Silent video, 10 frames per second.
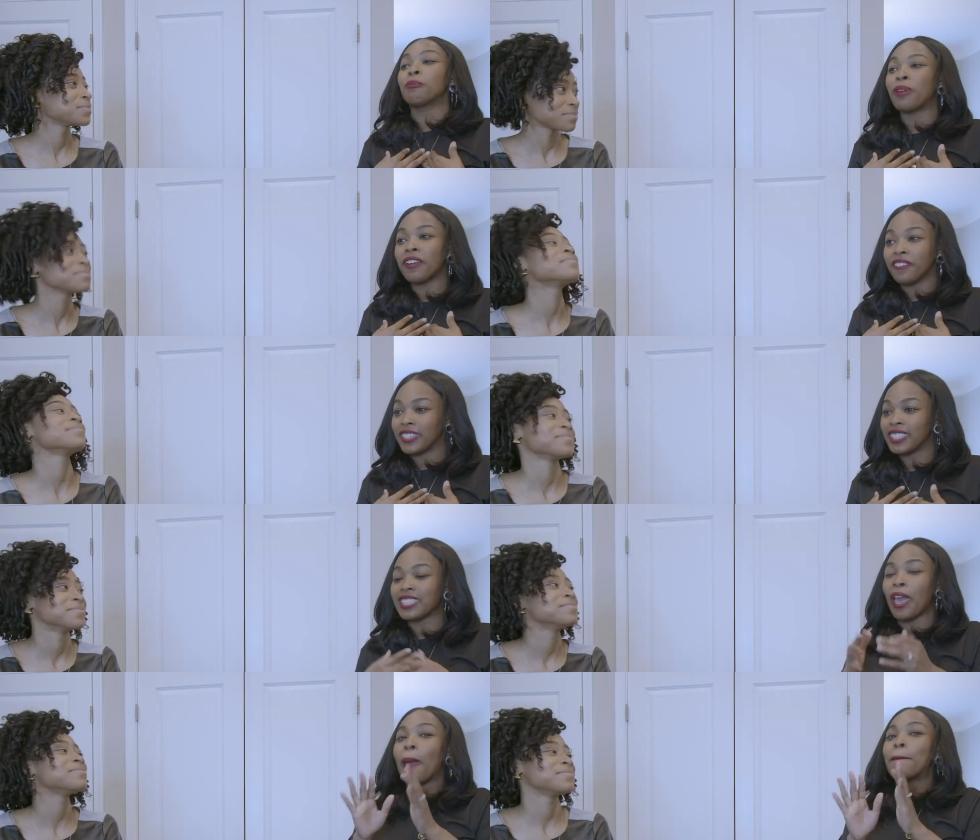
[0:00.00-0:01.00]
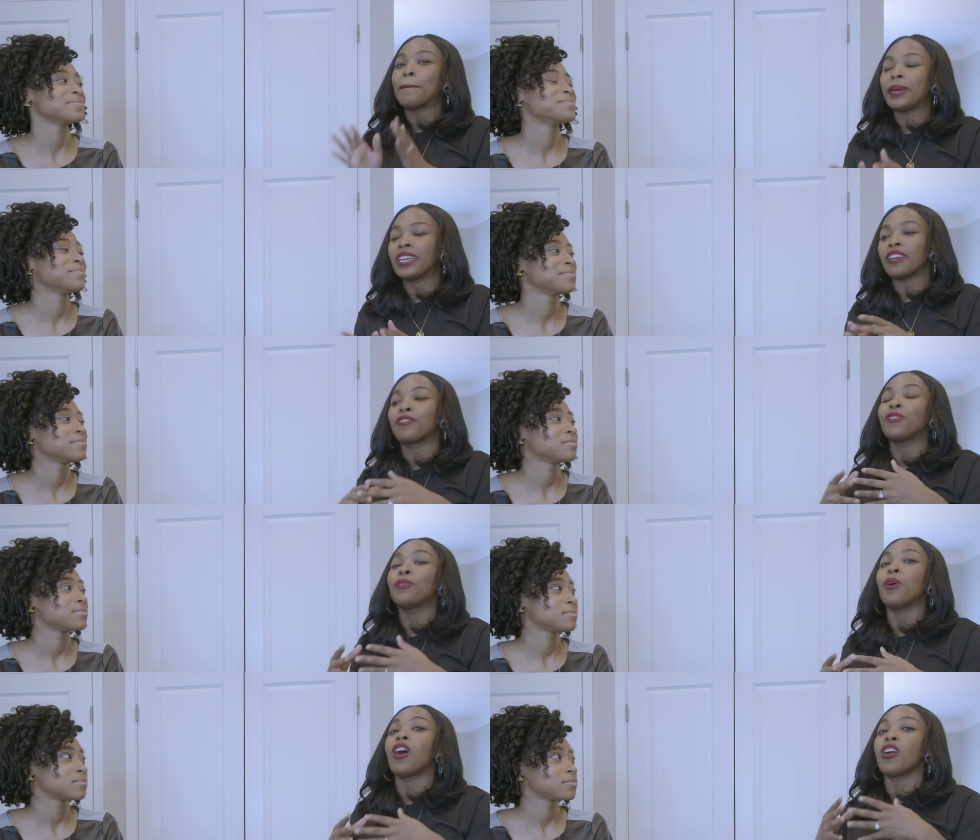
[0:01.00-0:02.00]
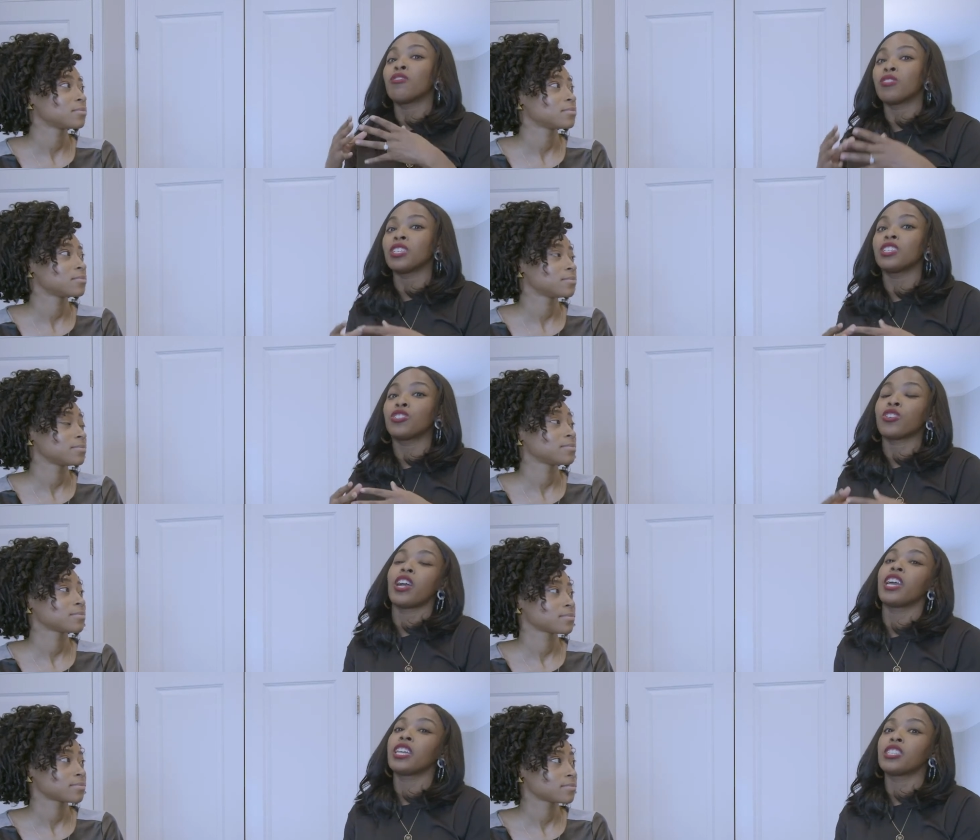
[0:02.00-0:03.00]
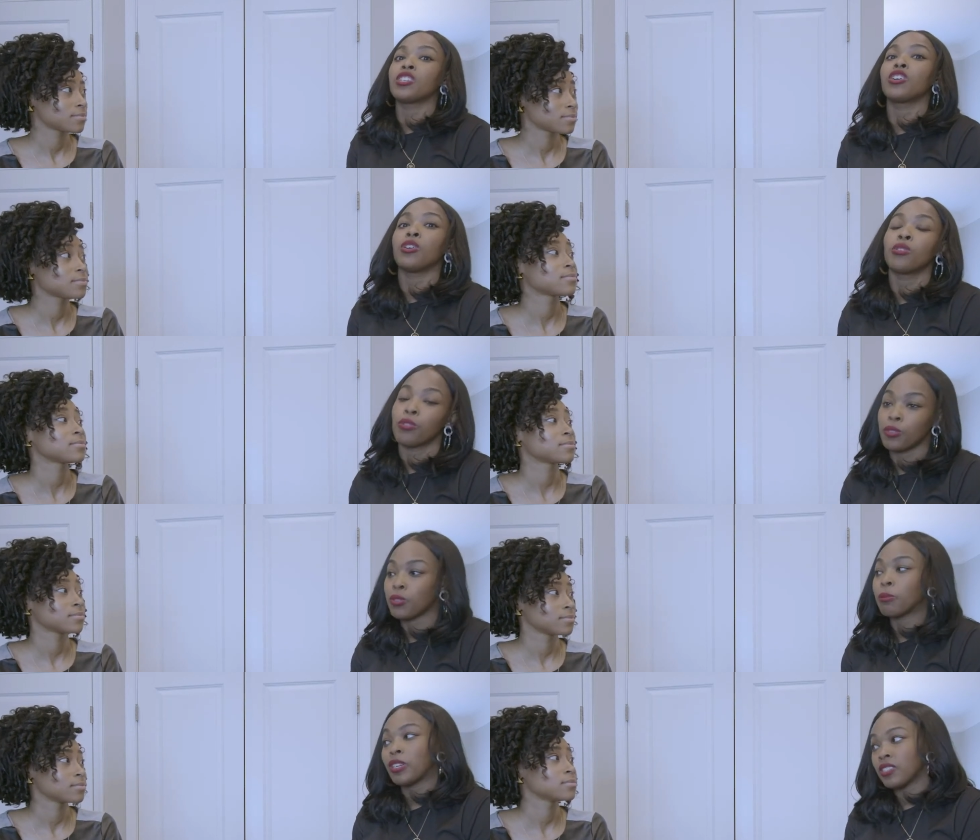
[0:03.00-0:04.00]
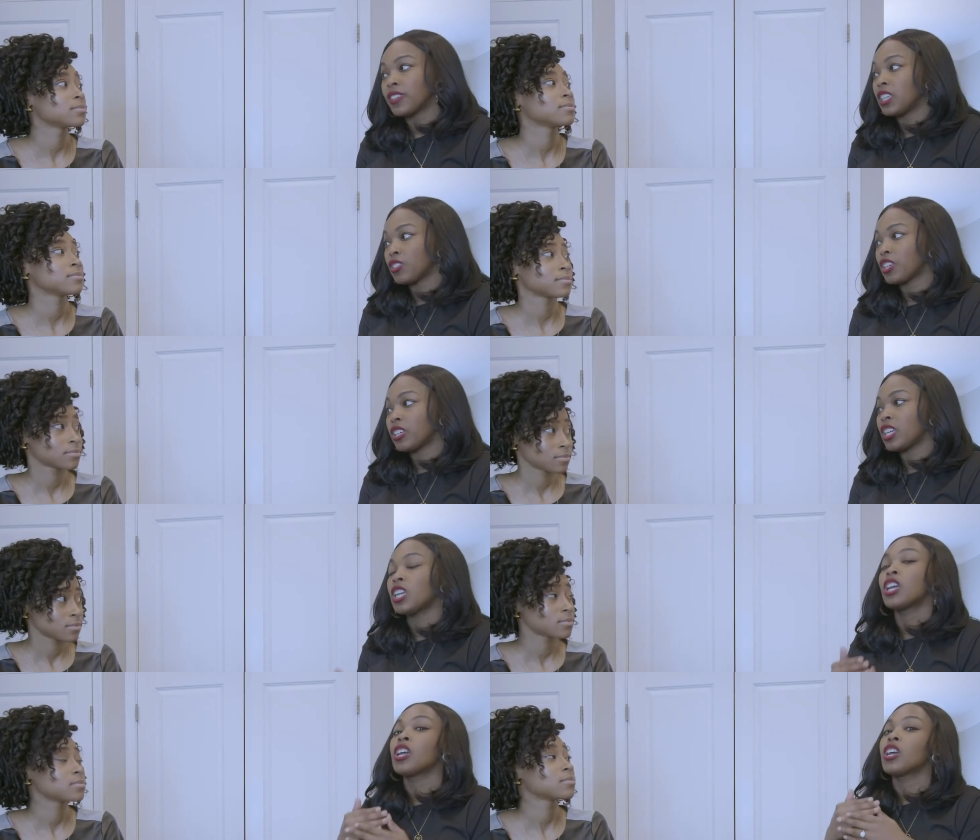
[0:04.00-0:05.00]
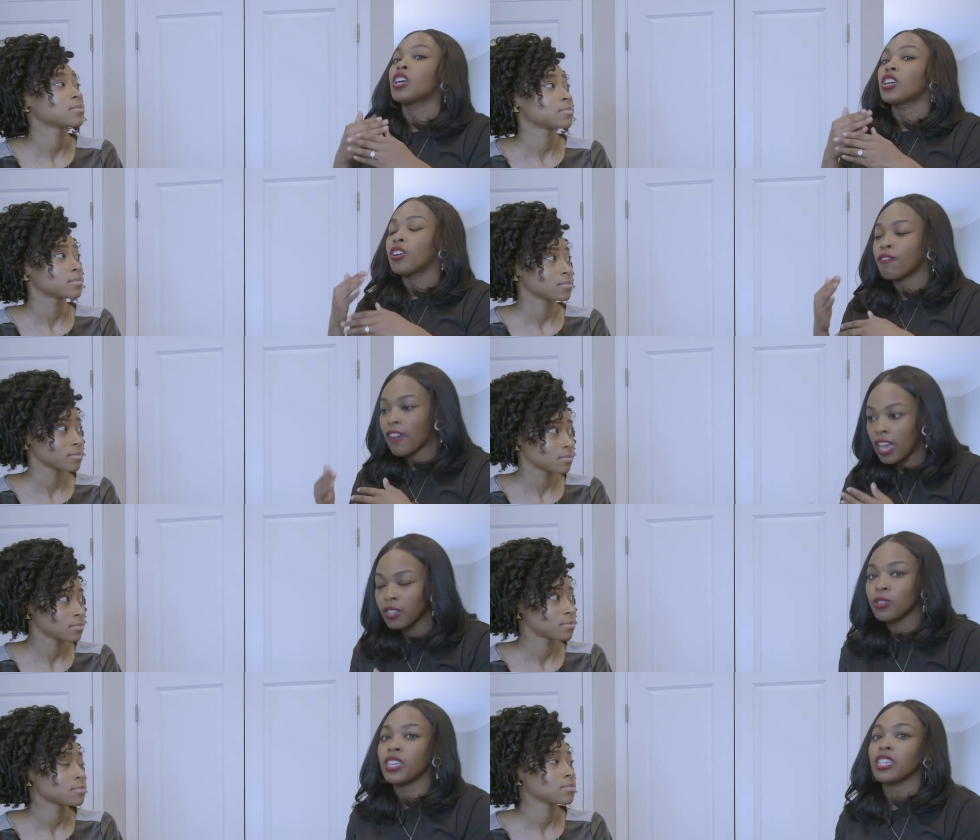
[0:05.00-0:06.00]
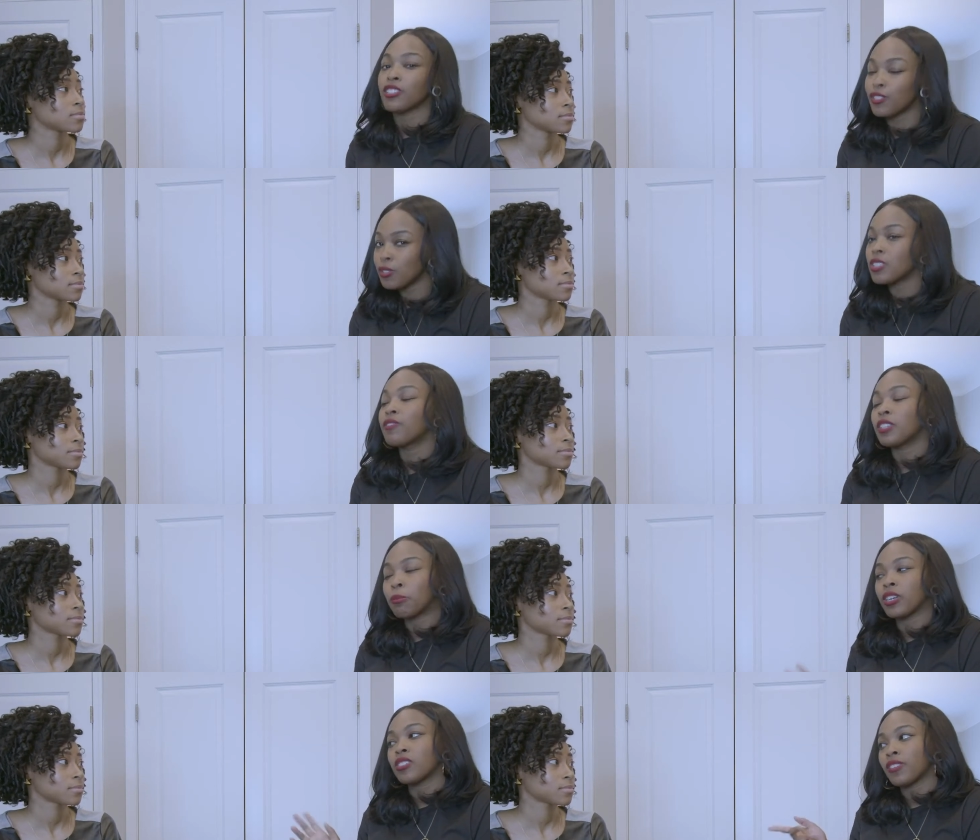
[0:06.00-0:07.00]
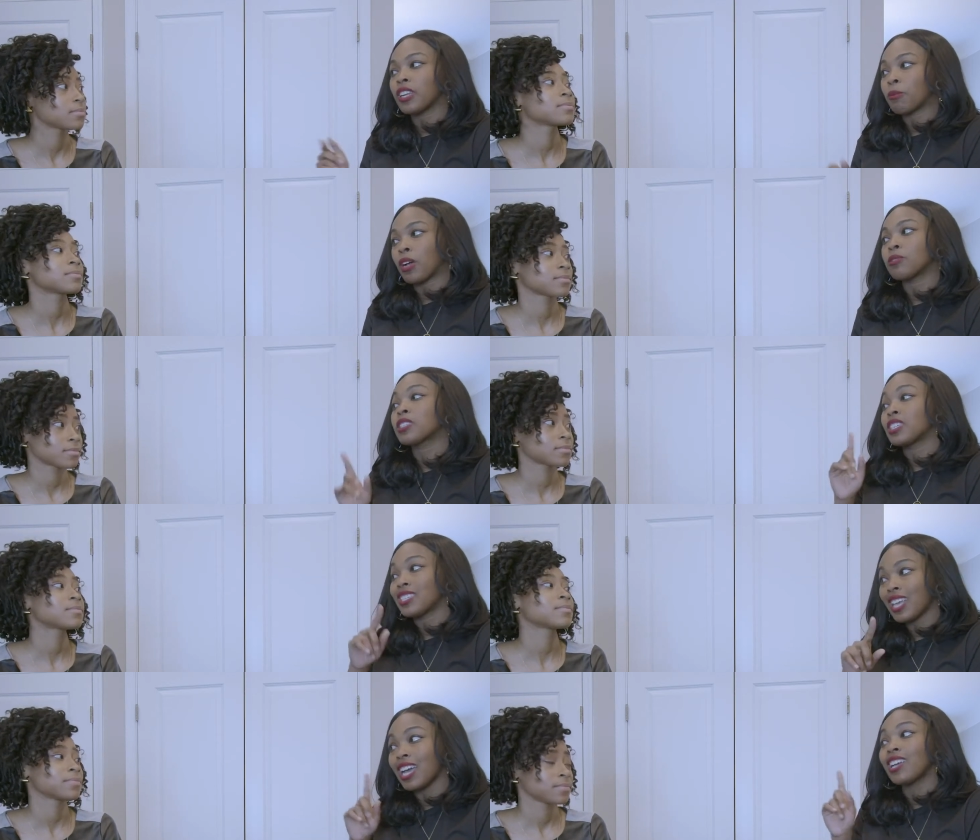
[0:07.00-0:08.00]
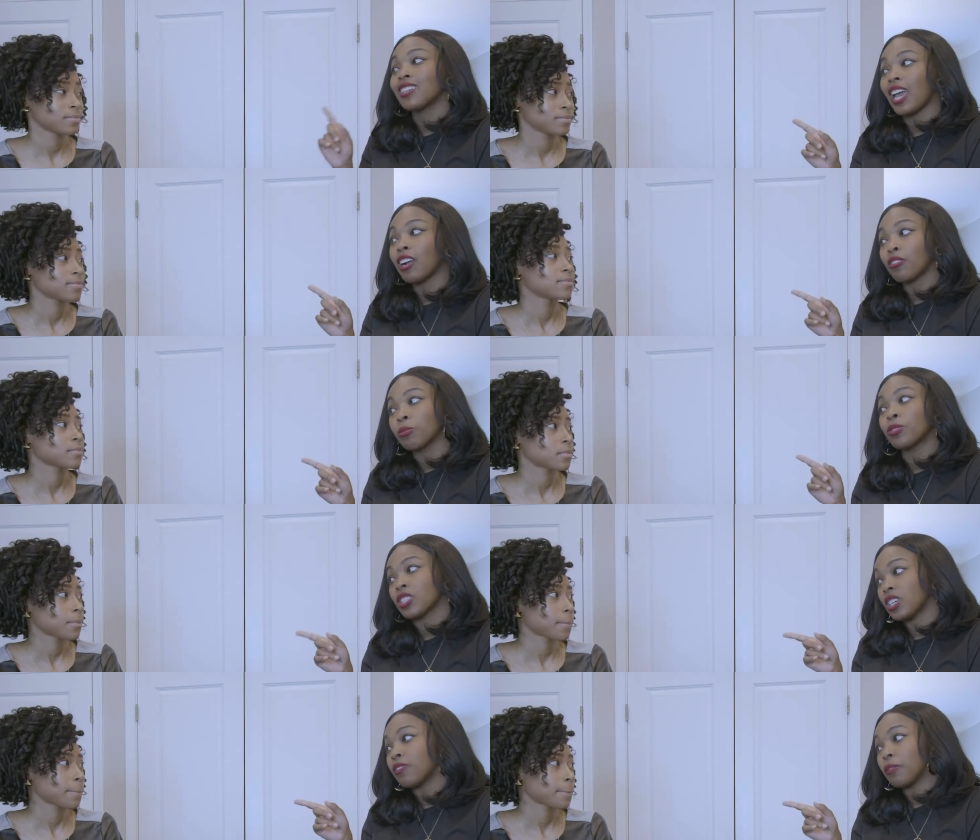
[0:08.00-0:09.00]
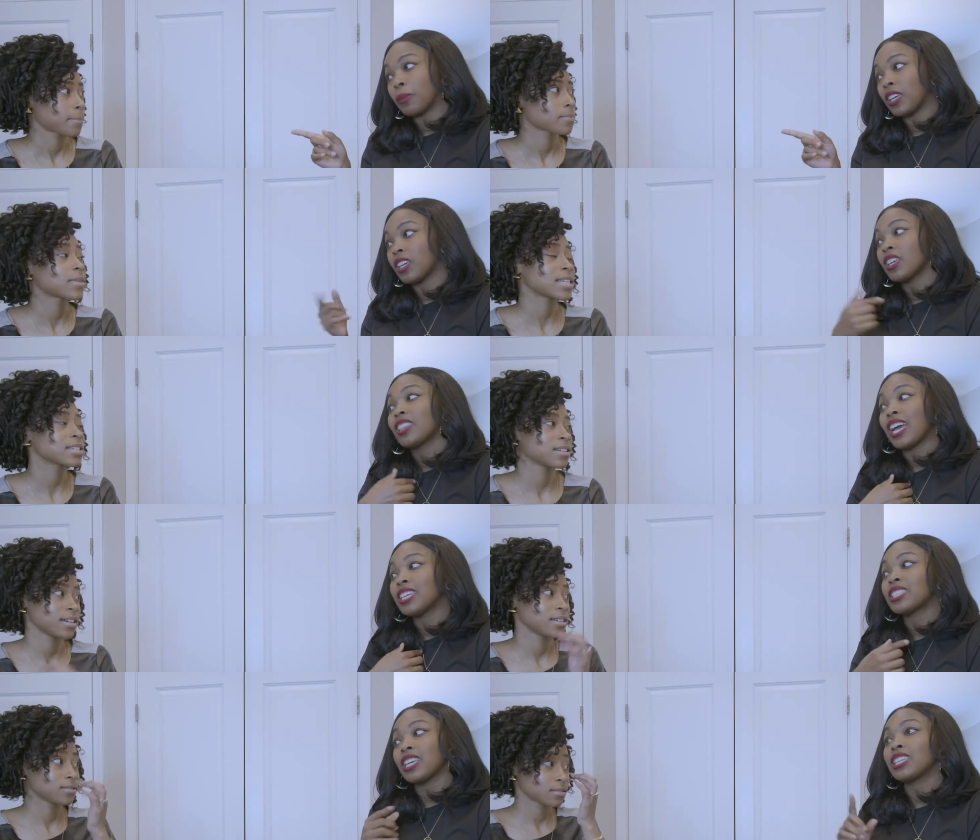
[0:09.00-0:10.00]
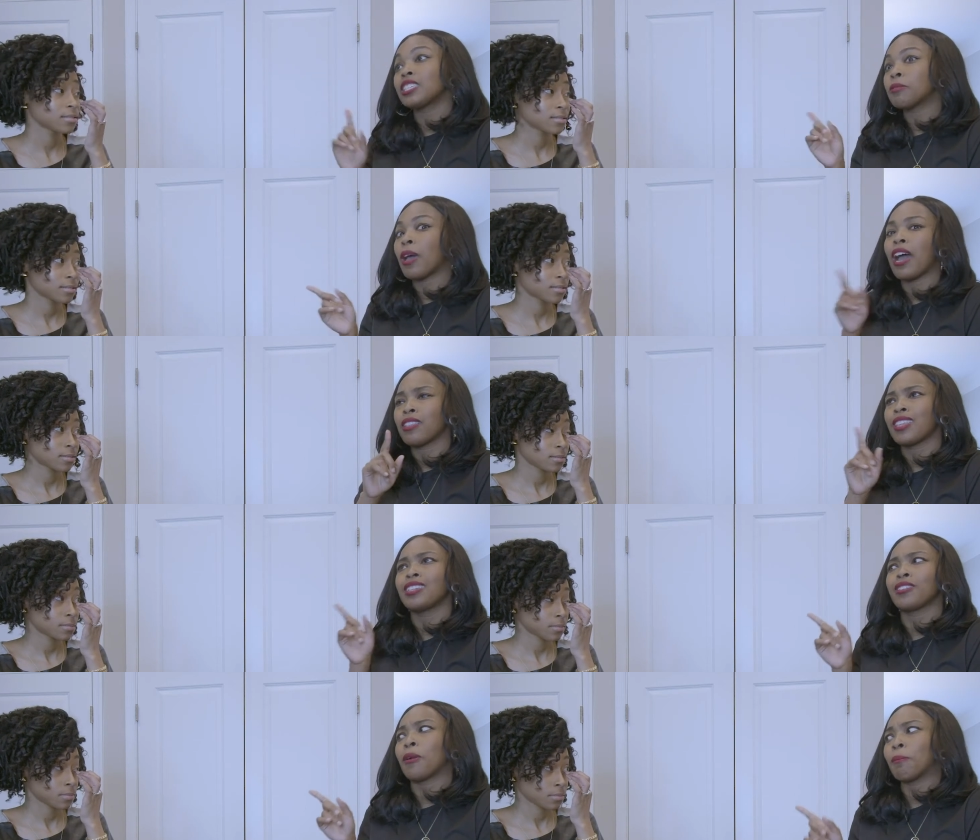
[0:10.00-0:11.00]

Speaker 1: preference. Mm-hmm. But if you are really trying to go through the breastfeeding journey, follow the exclusively breastfeeding moms because that that group was good for me. That's good. that's and it's I think there are